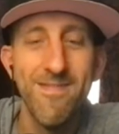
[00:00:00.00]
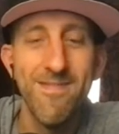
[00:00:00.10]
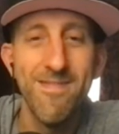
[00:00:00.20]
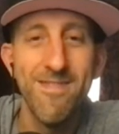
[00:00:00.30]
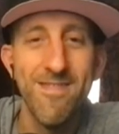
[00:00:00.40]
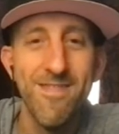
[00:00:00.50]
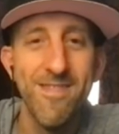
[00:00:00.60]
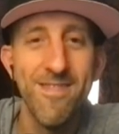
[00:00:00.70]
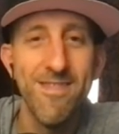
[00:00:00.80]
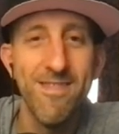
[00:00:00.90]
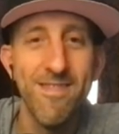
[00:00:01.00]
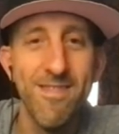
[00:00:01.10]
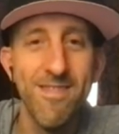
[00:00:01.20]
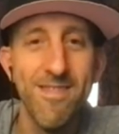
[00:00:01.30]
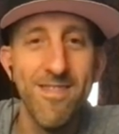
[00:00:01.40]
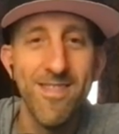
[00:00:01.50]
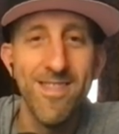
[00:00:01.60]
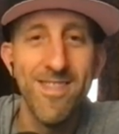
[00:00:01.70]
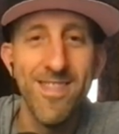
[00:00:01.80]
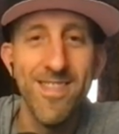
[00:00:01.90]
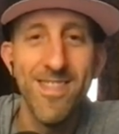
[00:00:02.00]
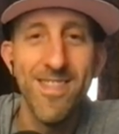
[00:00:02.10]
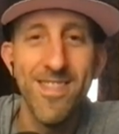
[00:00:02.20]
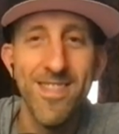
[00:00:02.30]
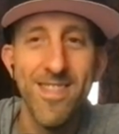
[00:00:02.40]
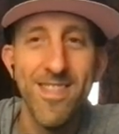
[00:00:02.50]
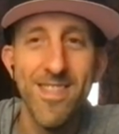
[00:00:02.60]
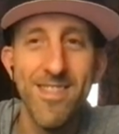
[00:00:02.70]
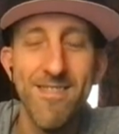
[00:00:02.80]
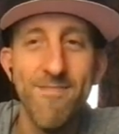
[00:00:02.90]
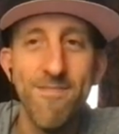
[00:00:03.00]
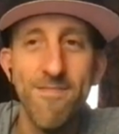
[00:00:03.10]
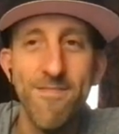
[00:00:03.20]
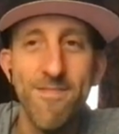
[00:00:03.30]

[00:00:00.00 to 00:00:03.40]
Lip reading: (silent)